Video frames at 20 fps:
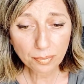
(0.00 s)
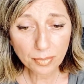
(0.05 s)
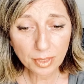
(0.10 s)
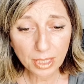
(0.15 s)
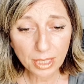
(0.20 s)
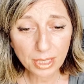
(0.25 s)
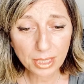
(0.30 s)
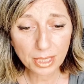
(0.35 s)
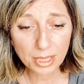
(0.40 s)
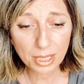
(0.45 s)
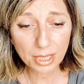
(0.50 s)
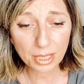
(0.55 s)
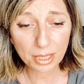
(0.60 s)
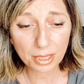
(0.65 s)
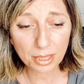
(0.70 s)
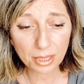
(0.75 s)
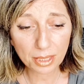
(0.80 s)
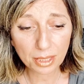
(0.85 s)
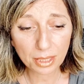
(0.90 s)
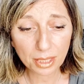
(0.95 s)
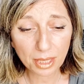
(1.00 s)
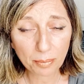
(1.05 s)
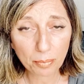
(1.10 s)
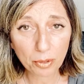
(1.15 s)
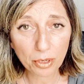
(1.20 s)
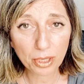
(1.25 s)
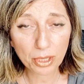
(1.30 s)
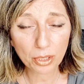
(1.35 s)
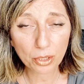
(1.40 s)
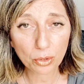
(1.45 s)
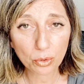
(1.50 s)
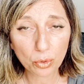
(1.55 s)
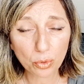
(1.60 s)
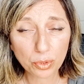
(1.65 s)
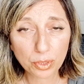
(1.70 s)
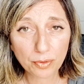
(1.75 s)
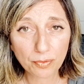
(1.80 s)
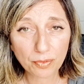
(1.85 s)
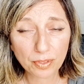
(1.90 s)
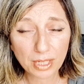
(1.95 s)
is that they're putting the
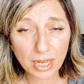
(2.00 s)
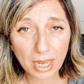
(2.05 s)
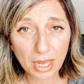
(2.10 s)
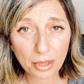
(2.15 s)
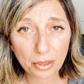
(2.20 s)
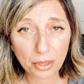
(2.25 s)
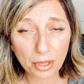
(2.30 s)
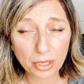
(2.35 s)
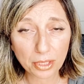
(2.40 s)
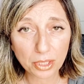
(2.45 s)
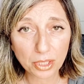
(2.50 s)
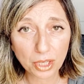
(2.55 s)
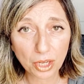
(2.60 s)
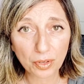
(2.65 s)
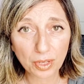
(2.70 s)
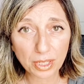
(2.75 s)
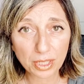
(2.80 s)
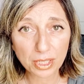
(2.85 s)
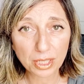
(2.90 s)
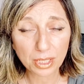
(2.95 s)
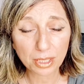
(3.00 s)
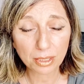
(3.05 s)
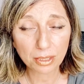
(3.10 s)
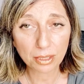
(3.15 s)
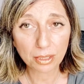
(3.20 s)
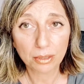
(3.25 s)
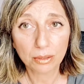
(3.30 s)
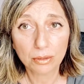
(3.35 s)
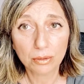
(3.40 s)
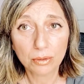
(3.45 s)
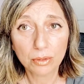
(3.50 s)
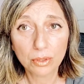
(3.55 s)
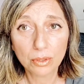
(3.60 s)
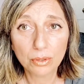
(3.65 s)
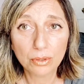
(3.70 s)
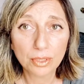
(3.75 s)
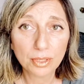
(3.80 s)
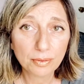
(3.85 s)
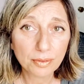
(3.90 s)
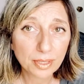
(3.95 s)
cause of death as COVID. Oh
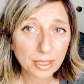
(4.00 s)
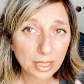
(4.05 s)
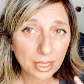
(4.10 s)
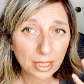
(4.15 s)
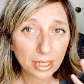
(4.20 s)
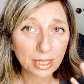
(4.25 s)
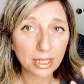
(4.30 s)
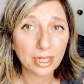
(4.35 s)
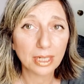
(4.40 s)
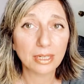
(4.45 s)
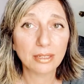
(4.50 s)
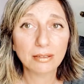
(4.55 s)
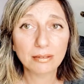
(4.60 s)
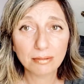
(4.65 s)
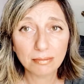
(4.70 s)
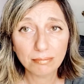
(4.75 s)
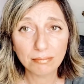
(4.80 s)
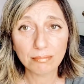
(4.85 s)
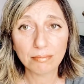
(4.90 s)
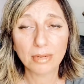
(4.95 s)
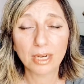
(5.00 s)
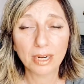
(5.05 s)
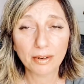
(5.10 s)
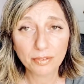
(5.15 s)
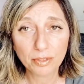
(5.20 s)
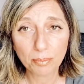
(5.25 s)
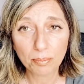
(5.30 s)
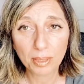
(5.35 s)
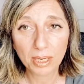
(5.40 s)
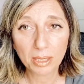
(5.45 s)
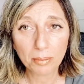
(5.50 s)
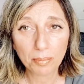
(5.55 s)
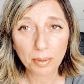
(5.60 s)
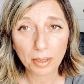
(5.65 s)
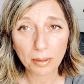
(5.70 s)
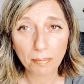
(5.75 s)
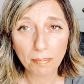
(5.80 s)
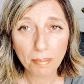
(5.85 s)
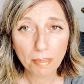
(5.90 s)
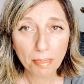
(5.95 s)
God, I've said it now. I have to bleep
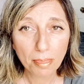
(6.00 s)
it.